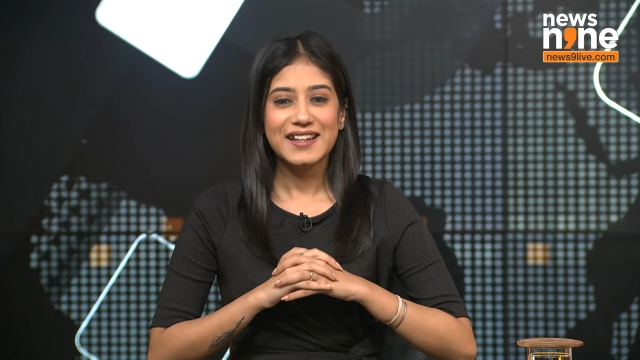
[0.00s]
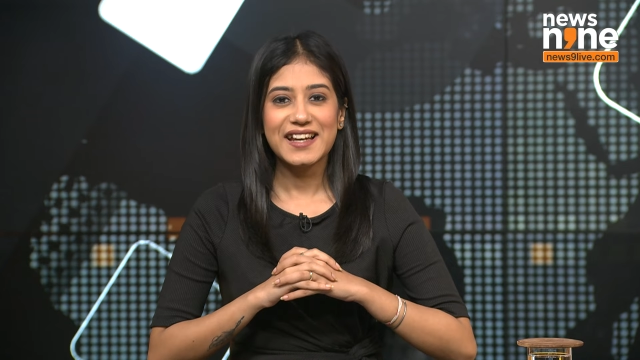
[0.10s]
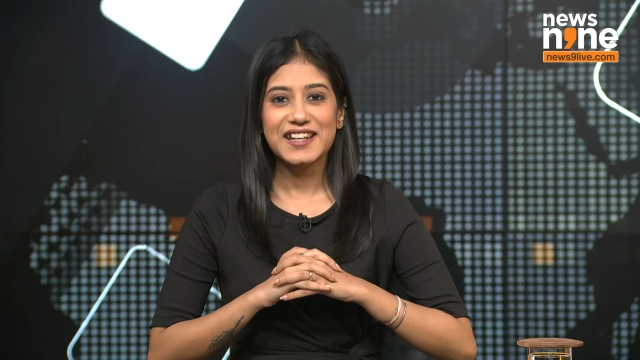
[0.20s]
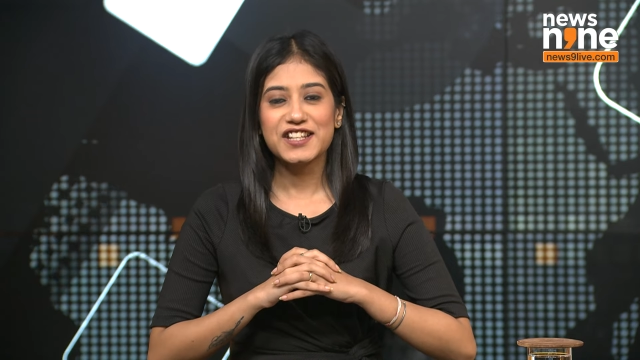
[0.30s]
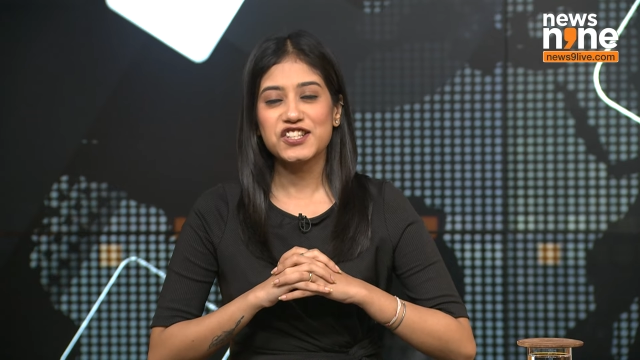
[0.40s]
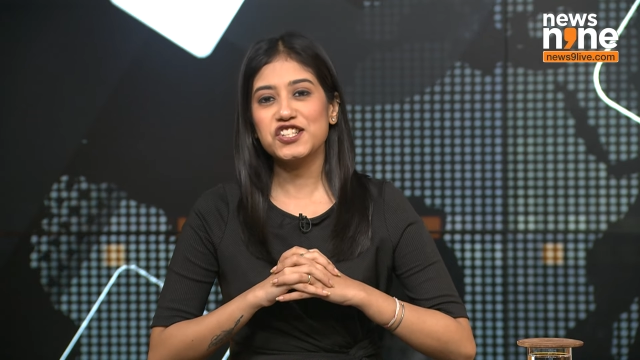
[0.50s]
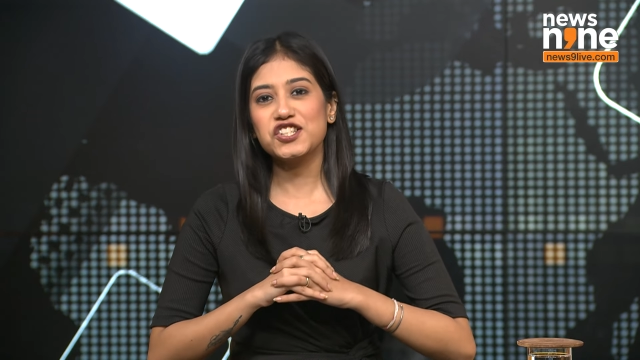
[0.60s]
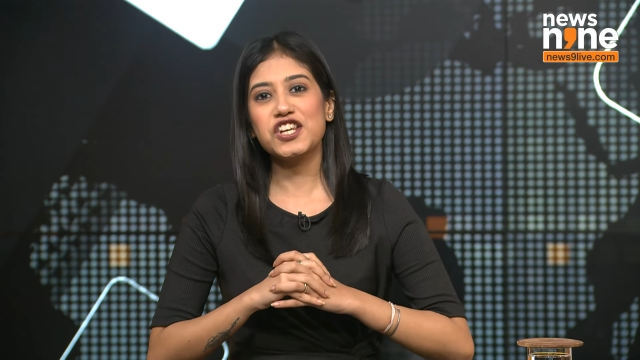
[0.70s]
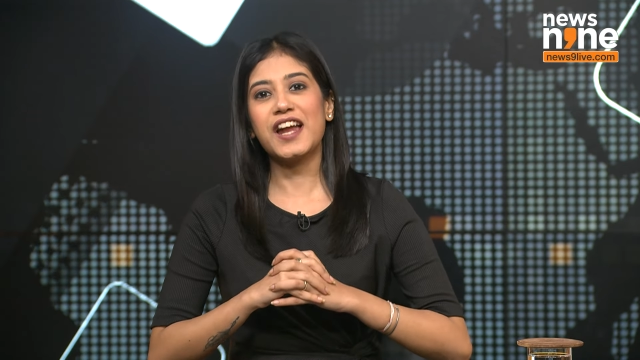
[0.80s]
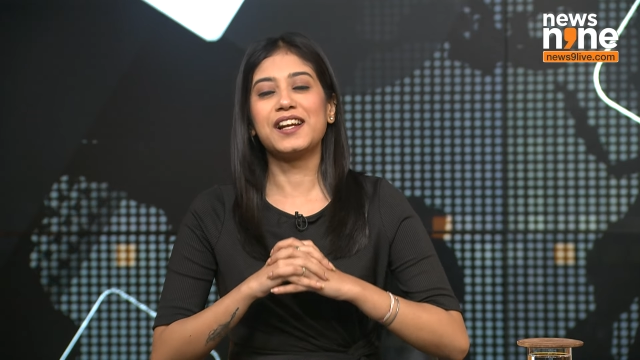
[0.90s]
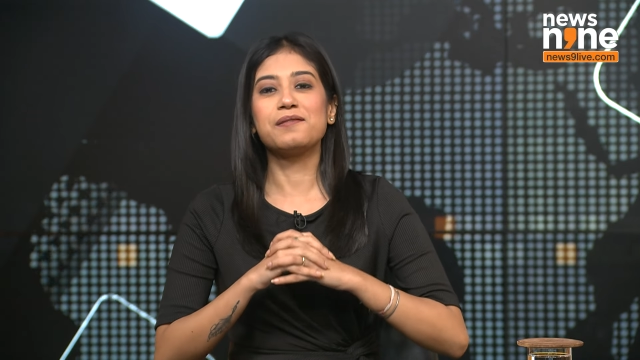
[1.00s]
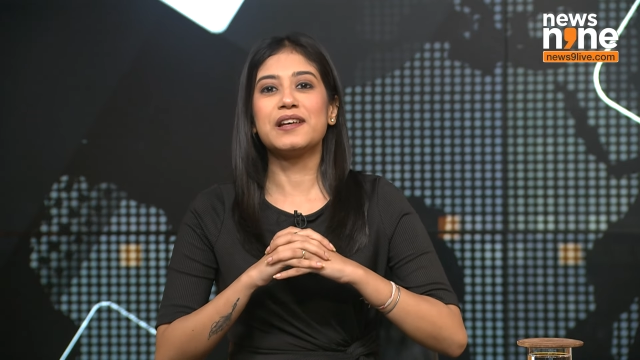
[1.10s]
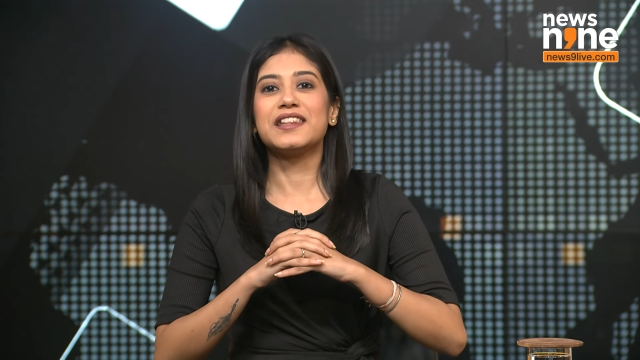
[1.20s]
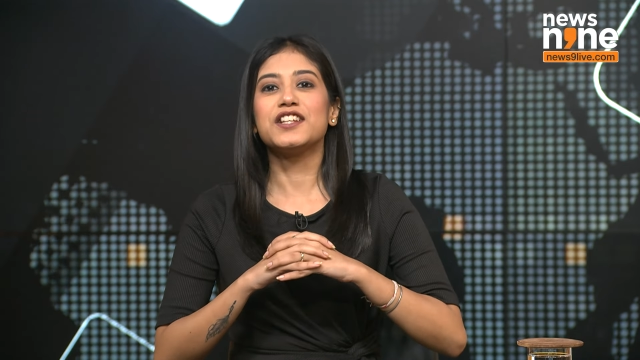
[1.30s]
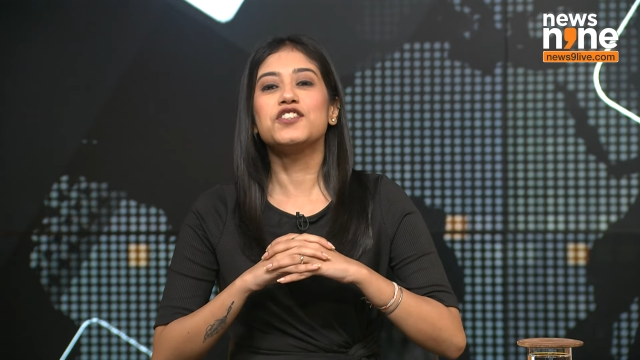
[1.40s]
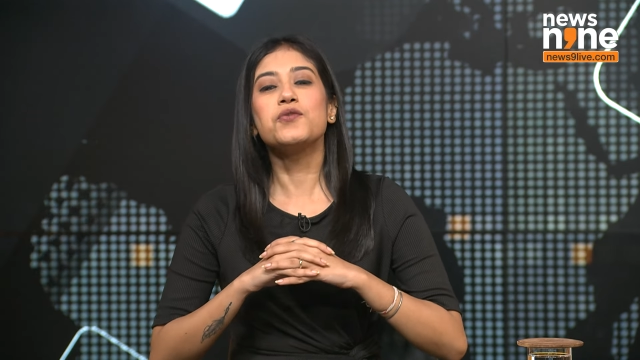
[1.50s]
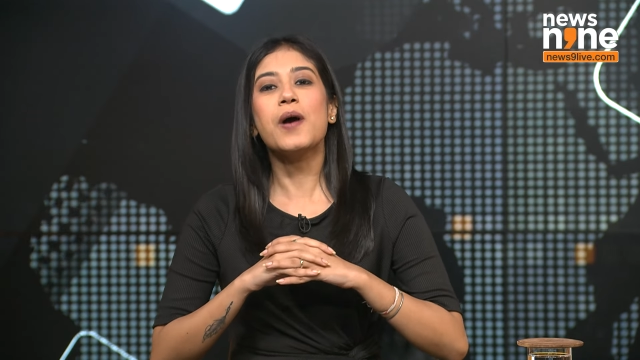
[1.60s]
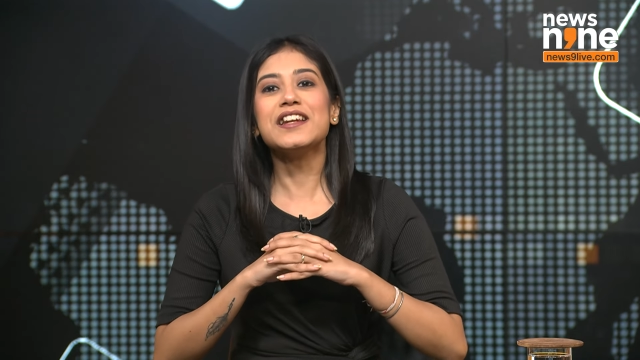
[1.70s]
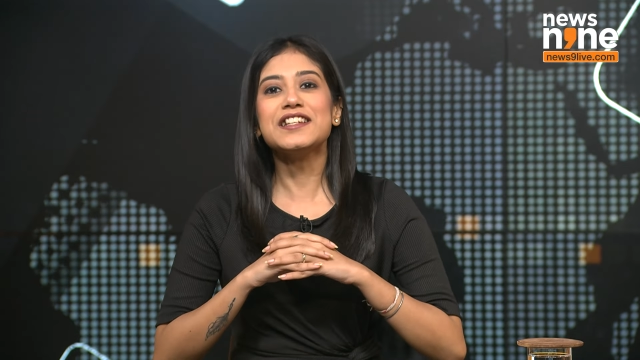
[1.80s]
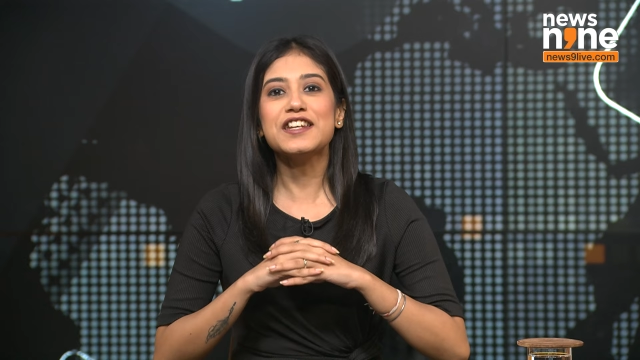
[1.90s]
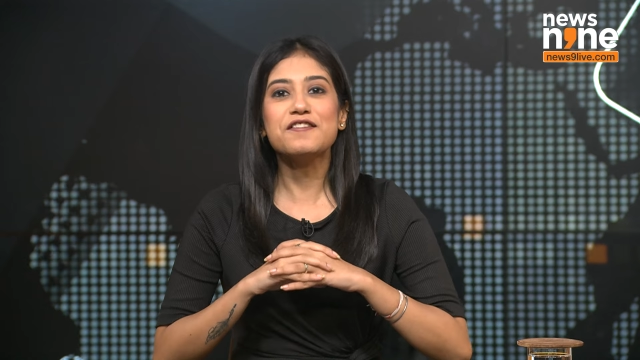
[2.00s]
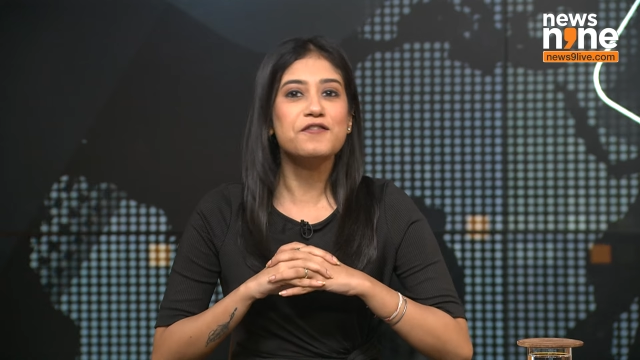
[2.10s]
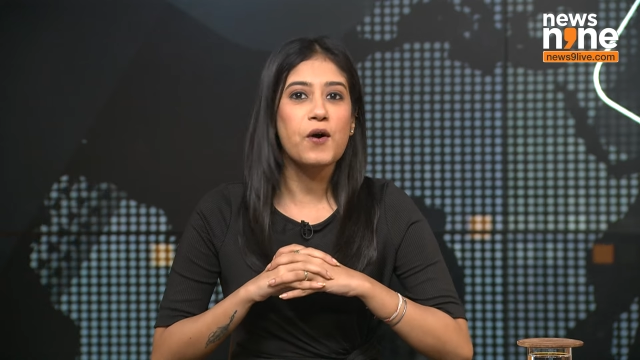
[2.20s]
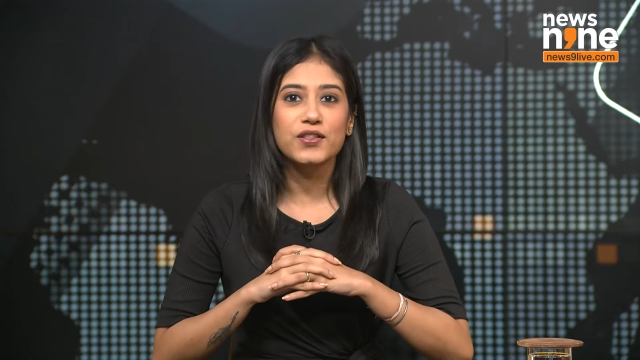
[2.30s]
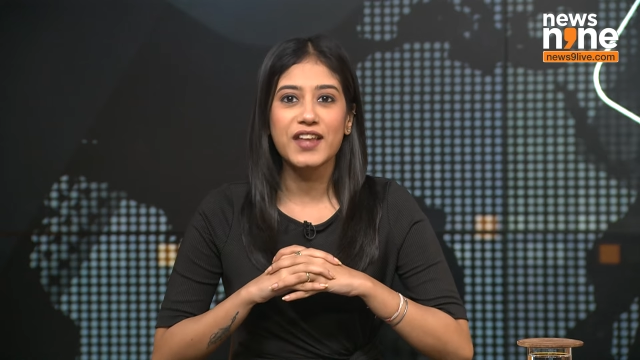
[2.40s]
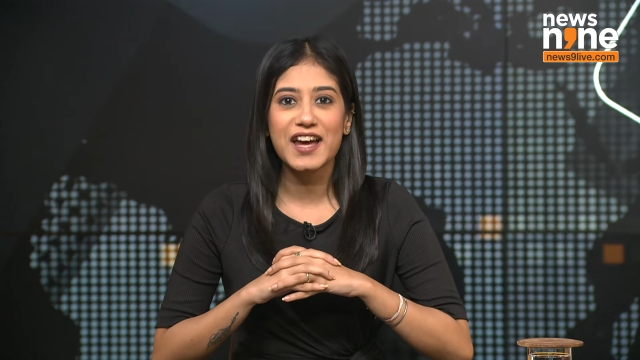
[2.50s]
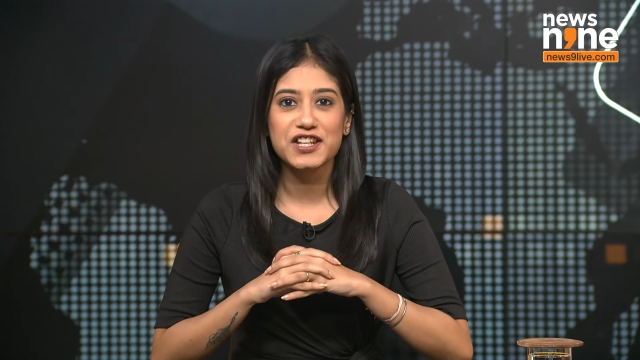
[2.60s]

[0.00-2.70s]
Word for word: Ladies and gentlemen, the 24th